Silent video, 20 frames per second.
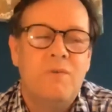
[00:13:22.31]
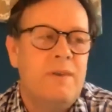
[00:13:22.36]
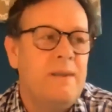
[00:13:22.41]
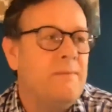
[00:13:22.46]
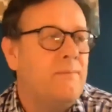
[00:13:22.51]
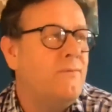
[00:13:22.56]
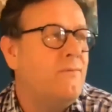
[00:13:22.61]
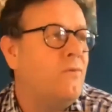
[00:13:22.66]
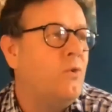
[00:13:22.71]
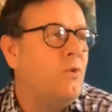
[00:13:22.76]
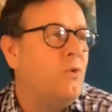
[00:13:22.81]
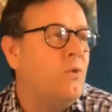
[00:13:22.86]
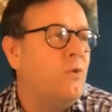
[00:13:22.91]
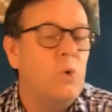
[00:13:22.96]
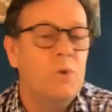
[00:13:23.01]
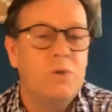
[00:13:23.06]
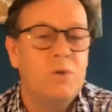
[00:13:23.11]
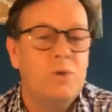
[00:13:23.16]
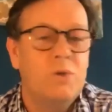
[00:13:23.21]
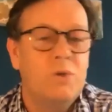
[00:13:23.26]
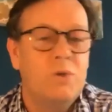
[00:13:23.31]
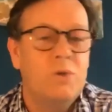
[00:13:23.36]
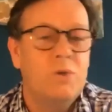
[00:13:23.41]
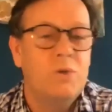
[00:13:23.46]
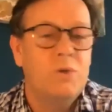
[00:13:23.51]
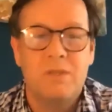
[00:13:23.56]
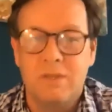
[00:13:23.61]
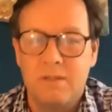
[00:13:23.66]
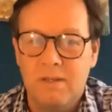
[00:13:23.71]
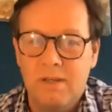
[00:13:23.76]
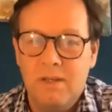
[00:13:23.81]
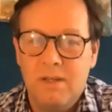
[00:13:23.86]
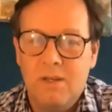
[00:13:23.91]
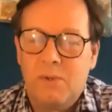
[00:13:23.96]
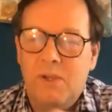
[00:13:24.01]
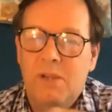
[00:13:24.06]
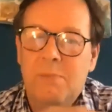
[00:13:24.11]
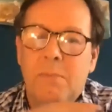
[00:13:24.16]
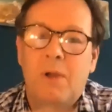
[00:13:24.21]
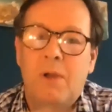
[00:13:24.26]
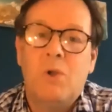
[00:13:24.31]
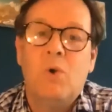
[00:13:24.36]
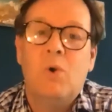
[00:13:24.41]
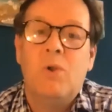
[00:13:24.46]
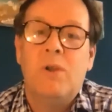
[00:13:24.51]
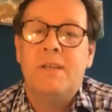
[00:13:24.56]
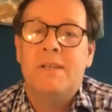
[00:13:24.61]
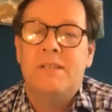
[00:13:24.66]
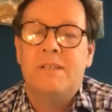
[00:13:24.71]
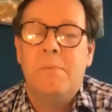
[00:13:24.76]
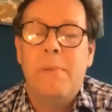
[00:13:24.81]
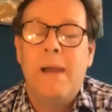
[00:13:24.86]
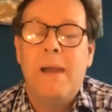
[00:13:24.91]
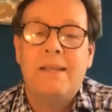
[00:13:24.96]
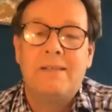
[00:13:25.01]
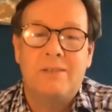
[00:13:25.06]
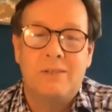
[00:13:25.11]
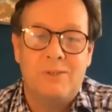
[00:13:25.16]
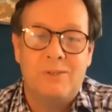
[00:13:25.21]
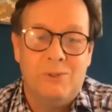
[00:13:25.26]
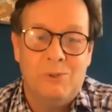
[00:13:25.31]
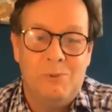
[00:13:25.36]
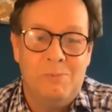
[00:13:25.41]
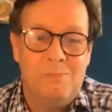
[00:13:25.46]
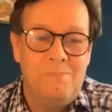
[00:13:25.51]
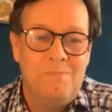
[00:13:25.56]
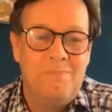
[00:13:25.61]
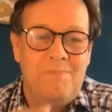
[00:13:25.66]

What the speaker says: enforced, you might call it a sabbatical.